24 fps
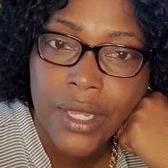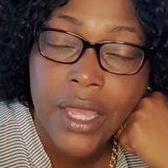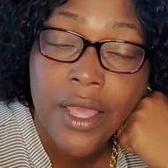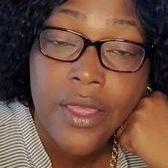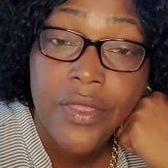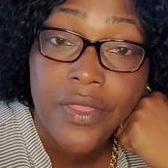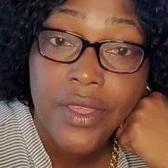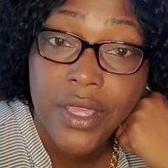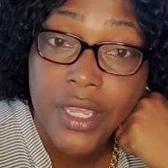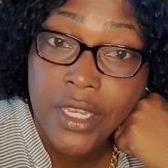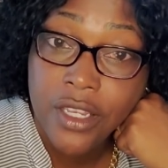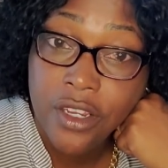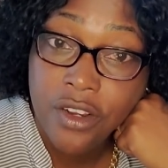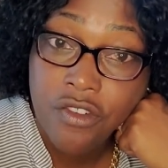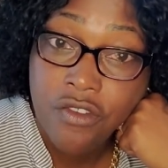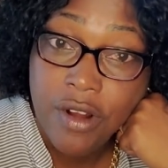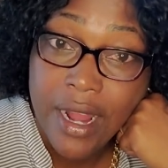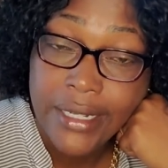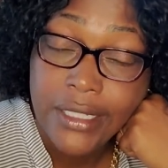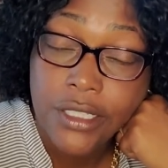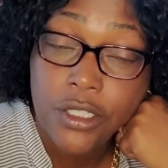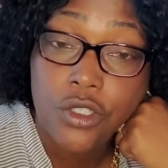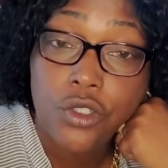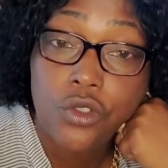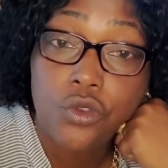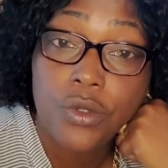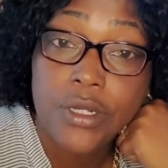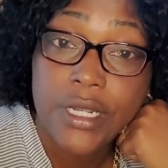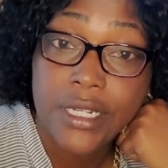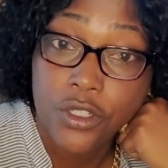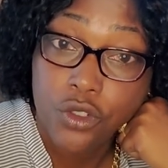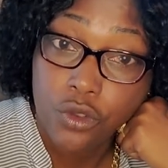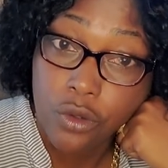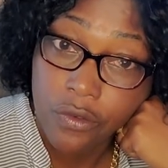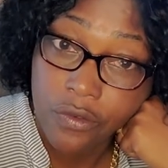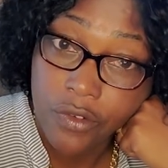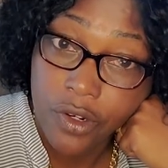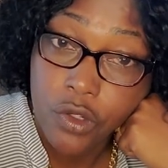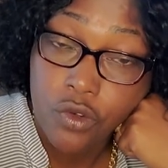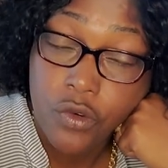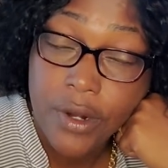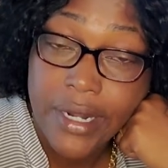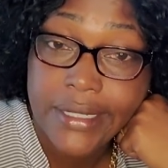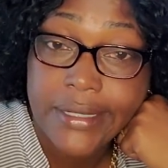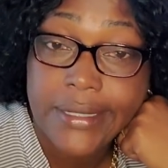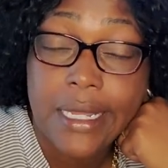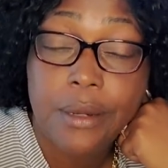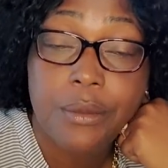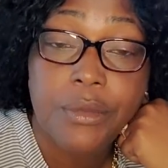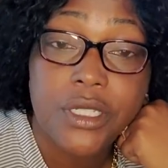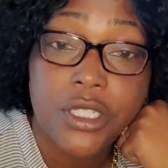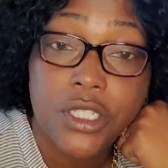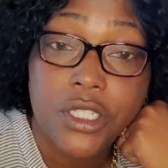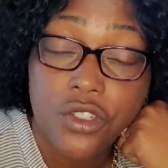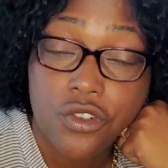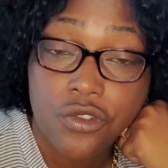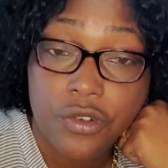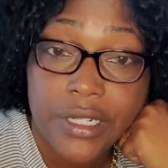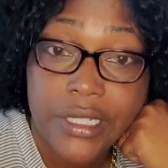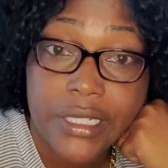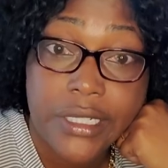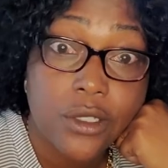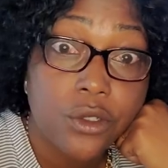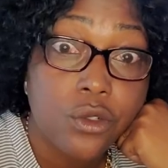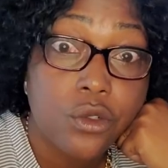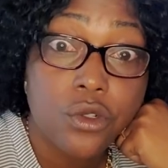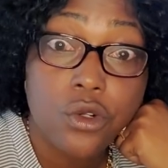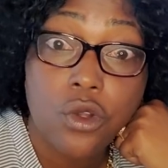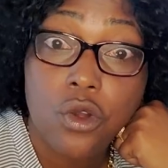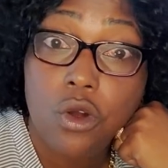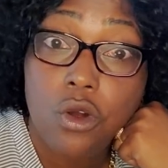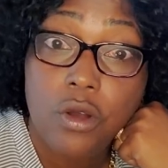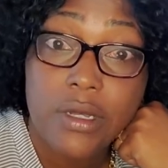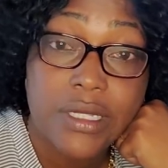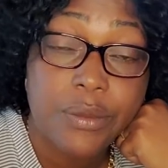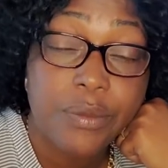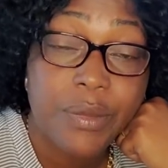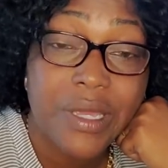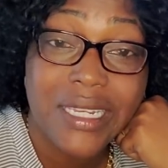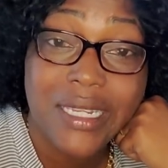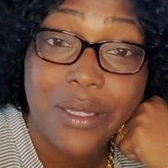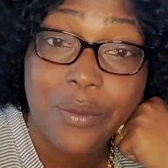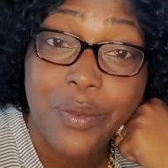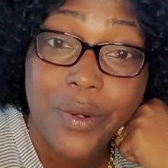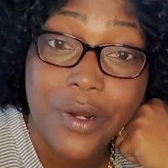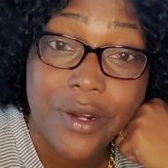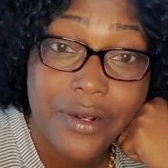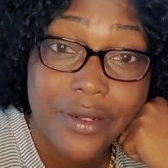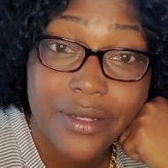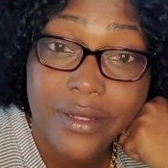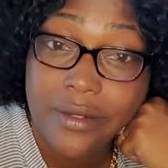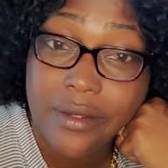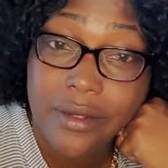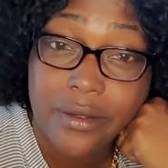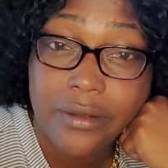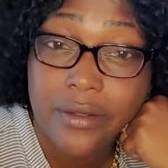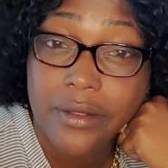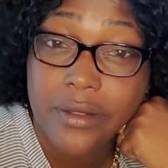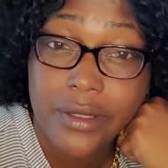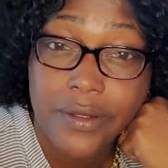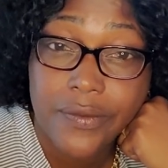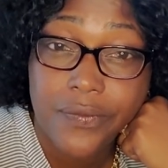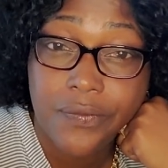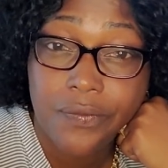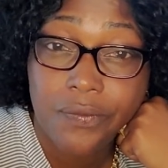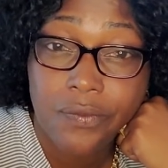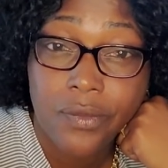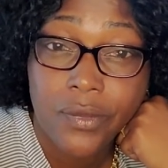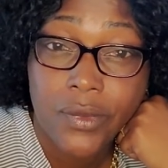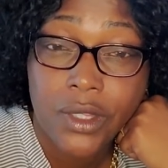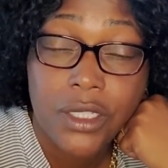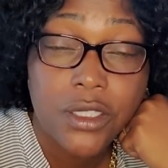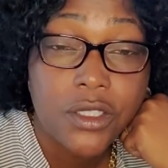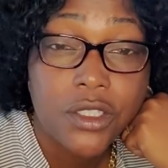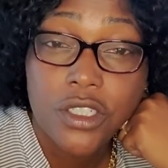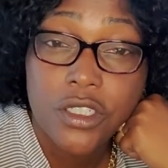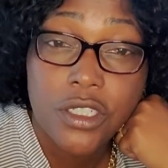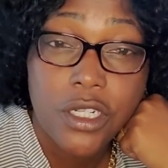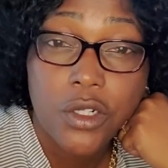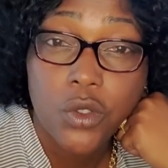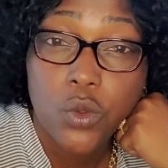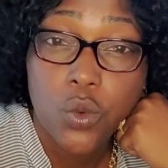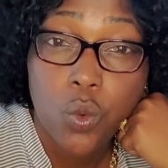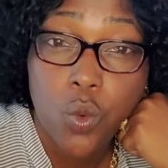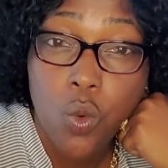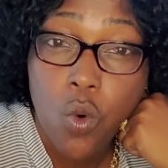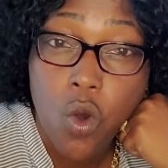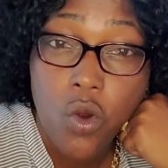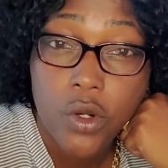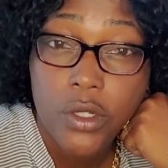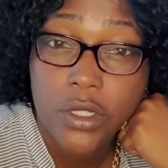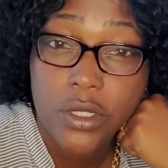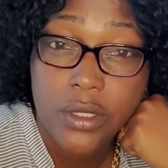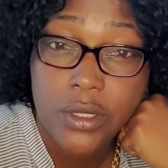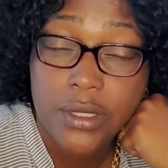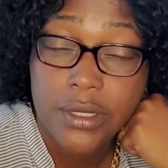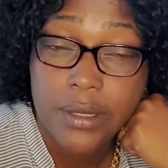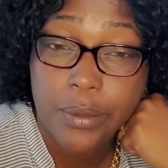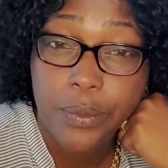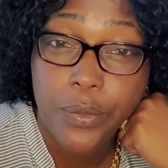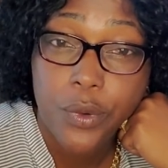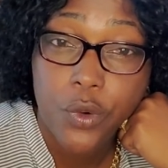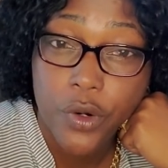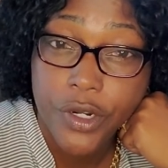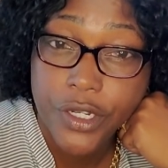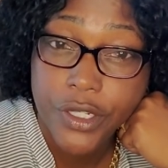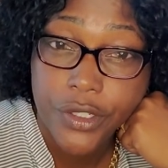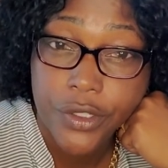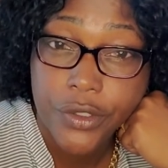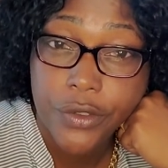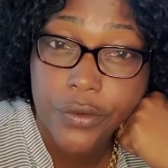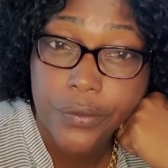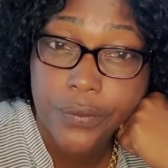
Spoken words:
The ingratitude that you have already demonstrated could cause many persons to not want to support you.